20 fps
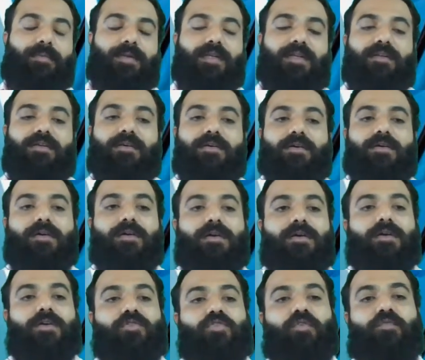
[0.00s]
First of all,
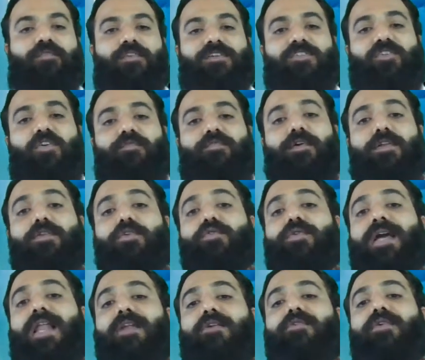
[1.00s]
you calculate
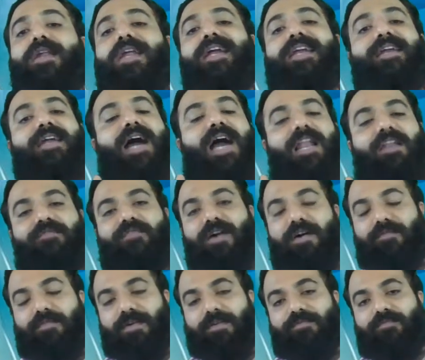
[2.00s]
alpha 1 for both
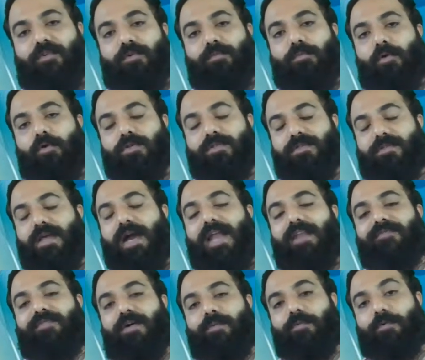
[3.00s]
sides,
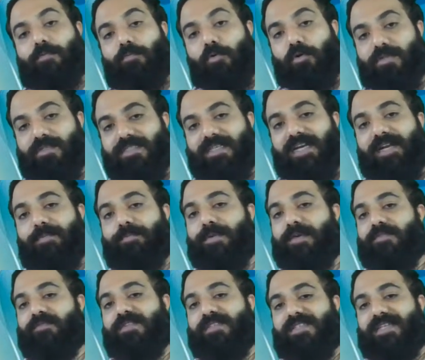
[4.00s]
B1 side and B2
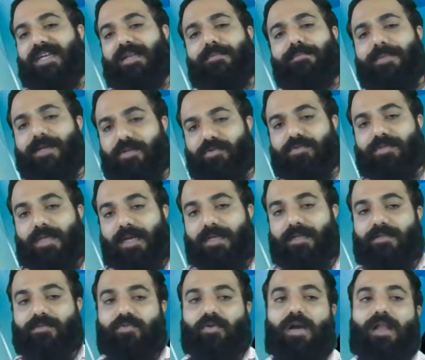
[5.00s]
side. So alpha 1
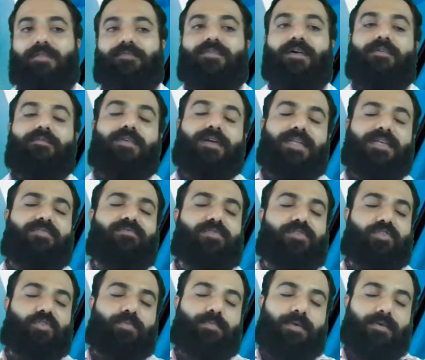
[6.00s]
equals to B1 by D,
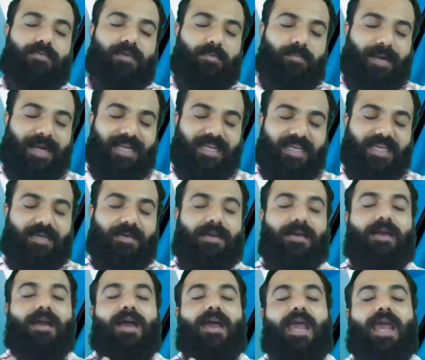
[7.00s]
and for
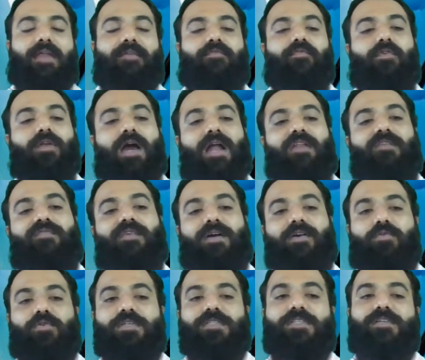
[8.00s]
alpha 2 is equals to B2
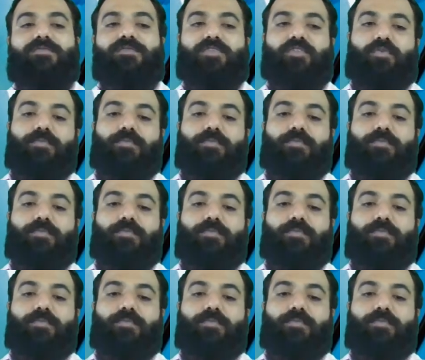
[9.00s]
by D.